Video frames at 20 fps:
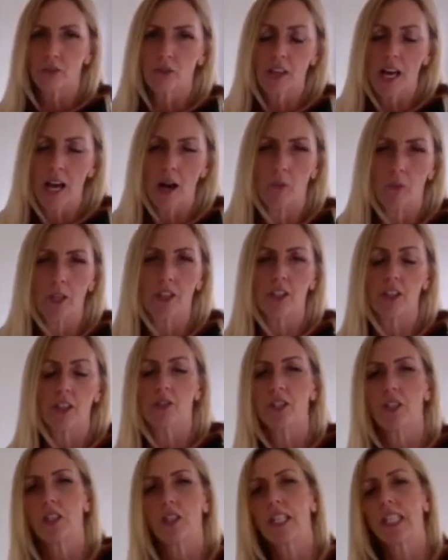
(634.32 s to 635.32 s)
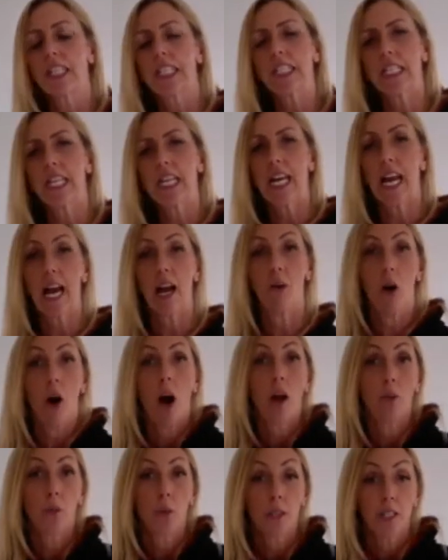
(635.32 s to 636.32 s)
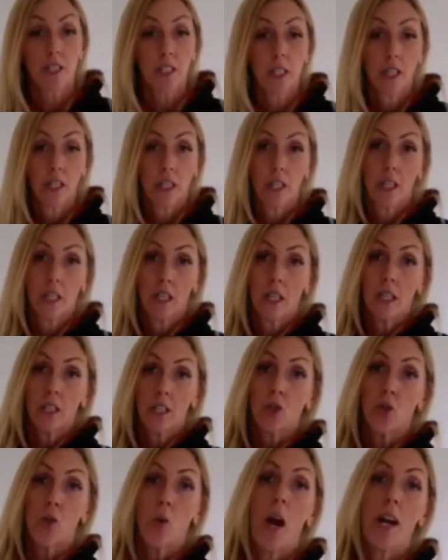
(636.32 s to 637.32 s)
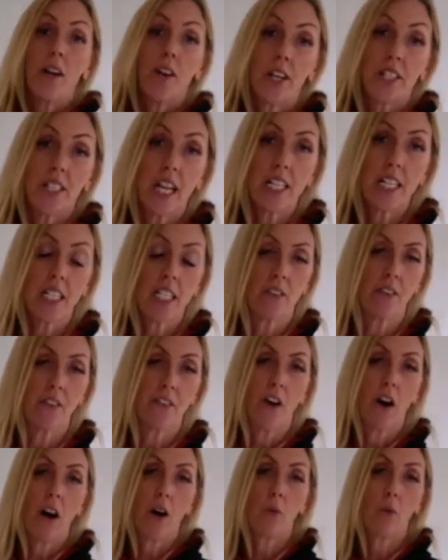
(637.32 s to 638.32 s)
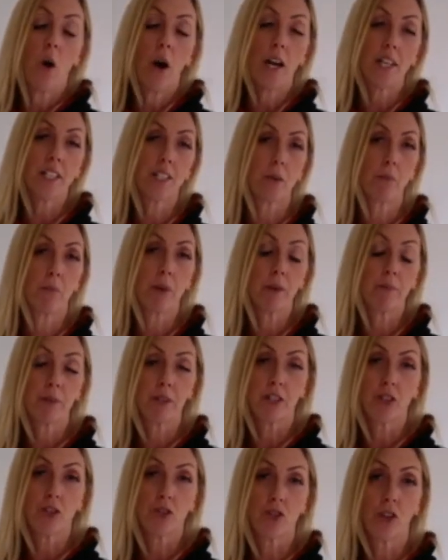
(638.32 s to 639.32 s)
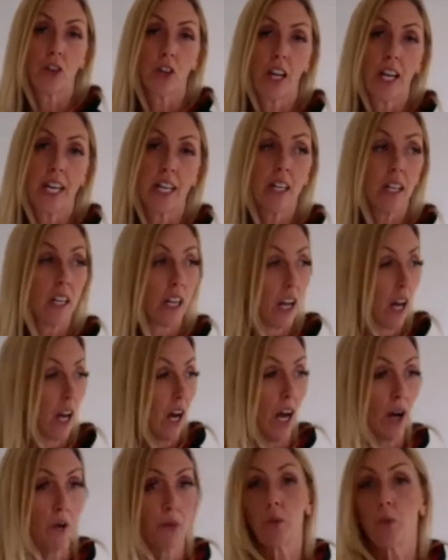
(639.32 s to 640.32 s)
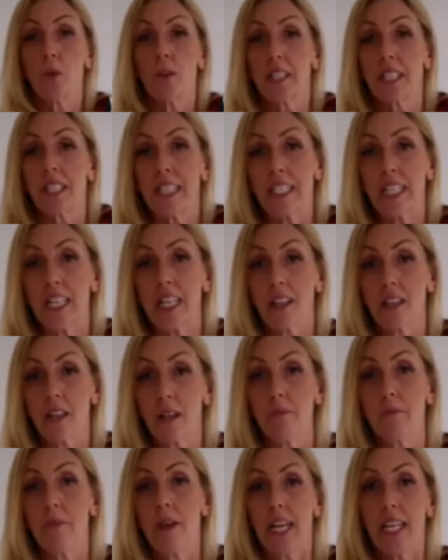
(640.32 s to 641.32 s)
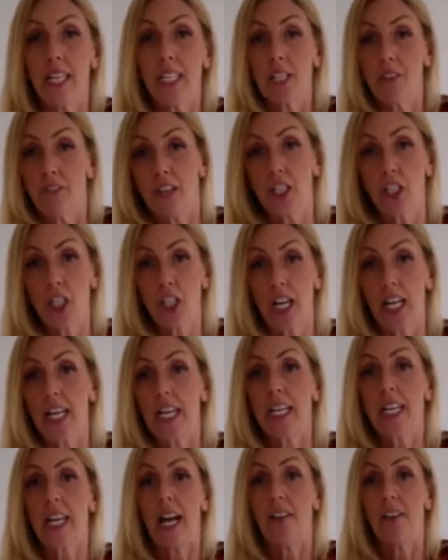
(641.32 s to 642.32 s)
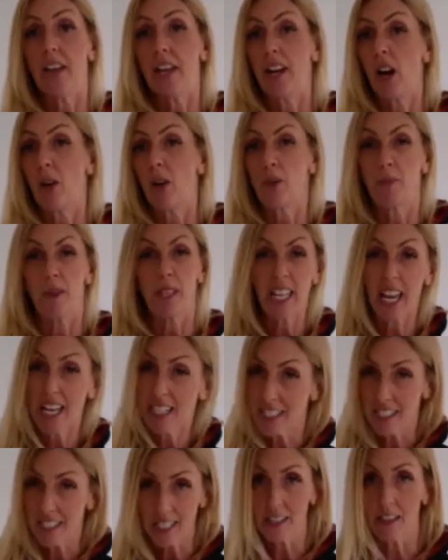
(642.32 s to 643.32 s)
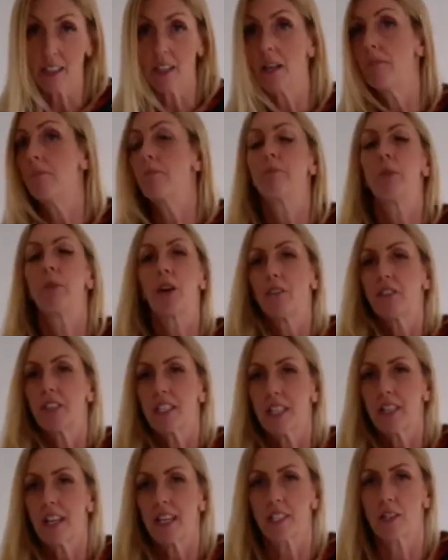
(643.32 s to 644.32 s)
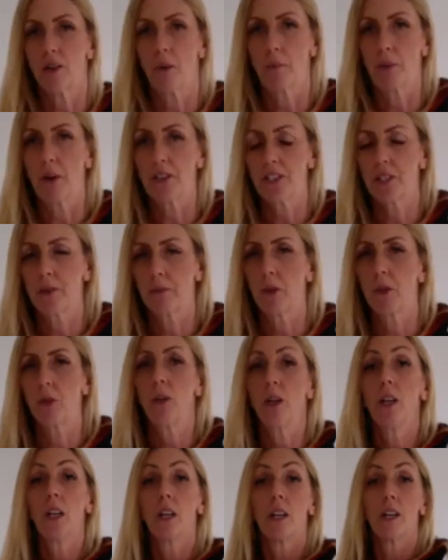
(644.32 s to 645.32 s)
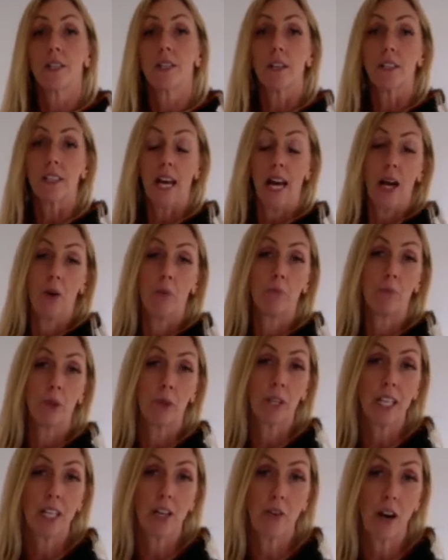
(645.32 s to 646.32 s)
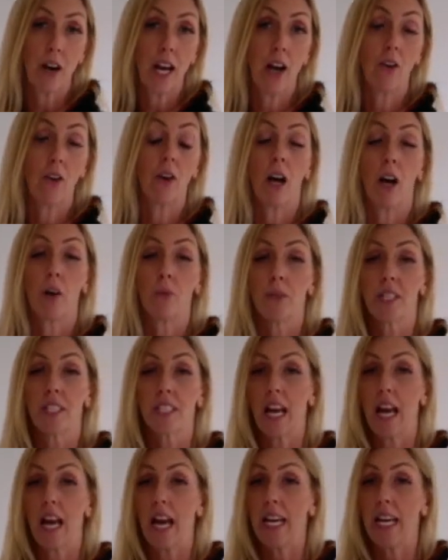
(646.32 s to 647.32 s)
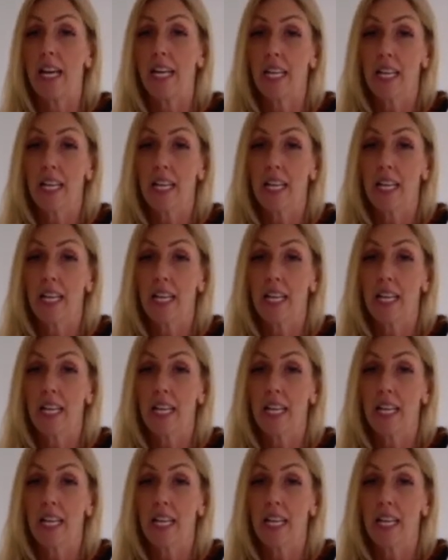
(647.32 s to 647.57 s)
through that with you so you can see how I would try and identify why some people are struggling. I would want to see them individually, and then I would be testing them, but obviously that's not possible. So to help Marina out, I would say,